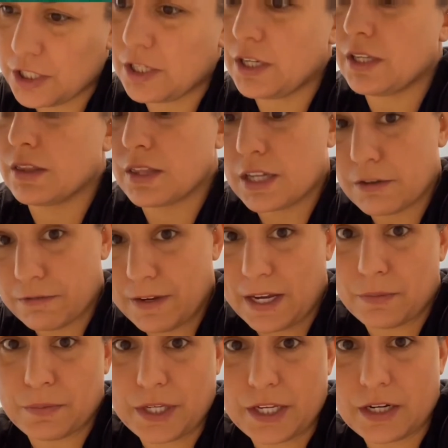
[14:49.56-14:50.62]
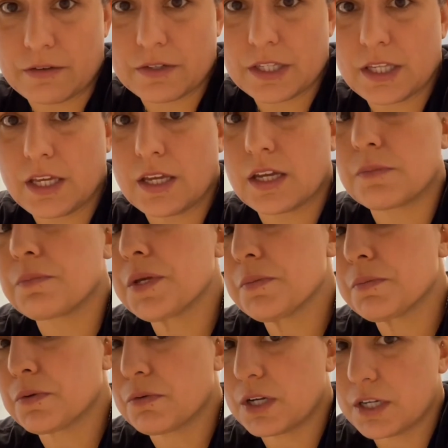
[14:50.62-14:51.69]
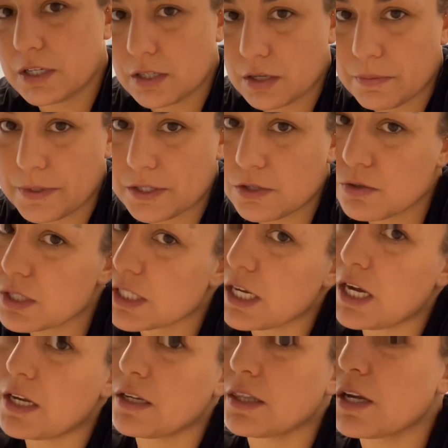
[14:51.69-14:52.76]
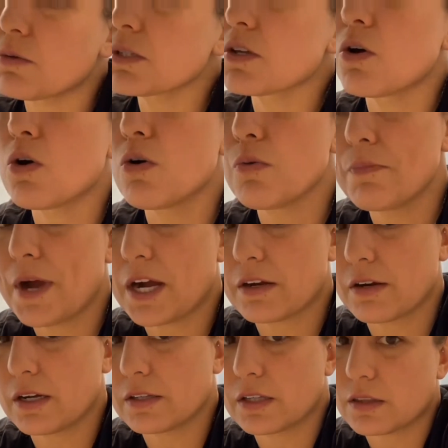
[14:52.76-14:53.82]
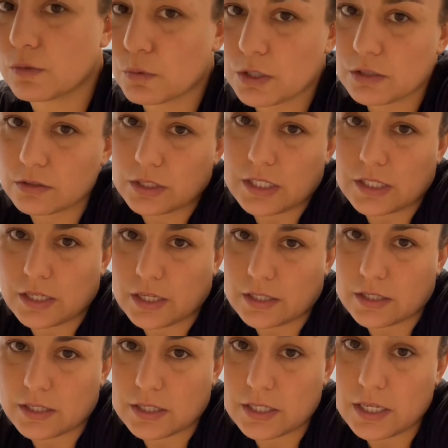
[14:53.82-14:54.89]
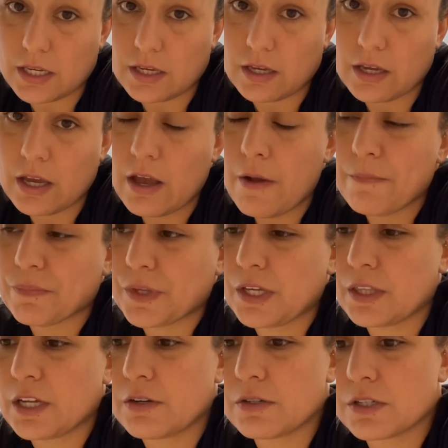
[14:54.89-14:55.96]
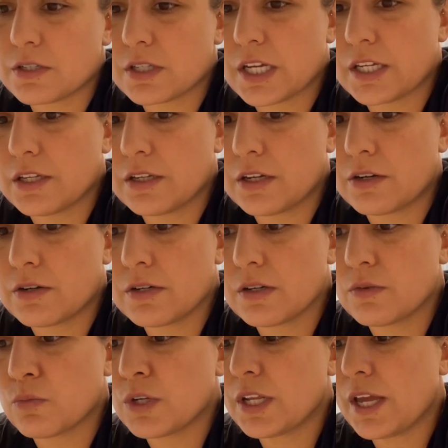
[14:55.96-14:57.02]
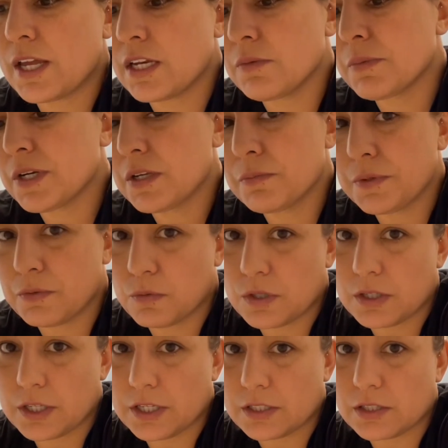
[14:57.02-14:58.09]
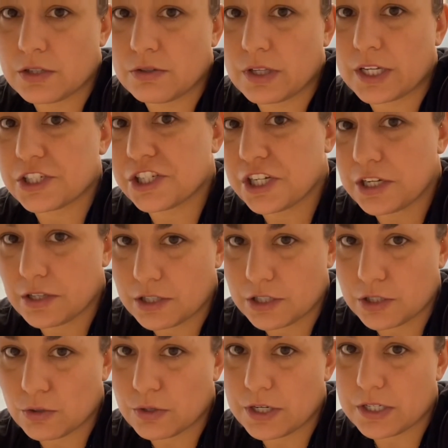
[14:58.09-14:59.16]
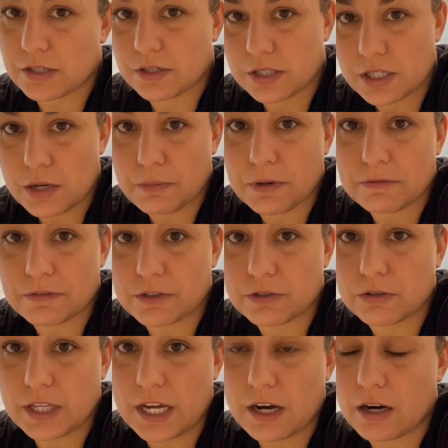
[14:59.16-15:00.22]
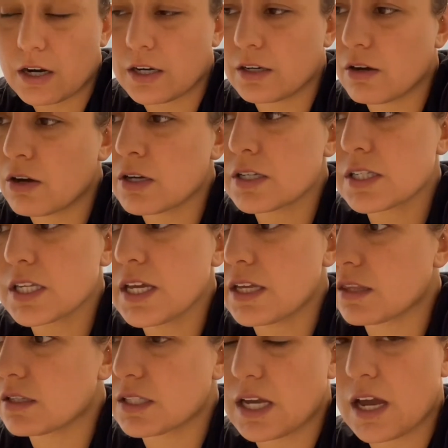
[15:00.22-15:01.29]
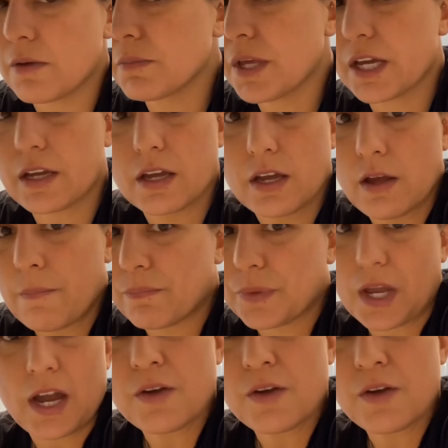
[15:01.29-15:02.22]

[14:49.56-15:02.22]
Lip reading: and their family and everything, and people wanting to commit suicide. And there was a whole background that the world doesn't get to see. And they were just like, you know, would anybody be willing to like share their stories or step up for who they are? And honestly, at the time, like I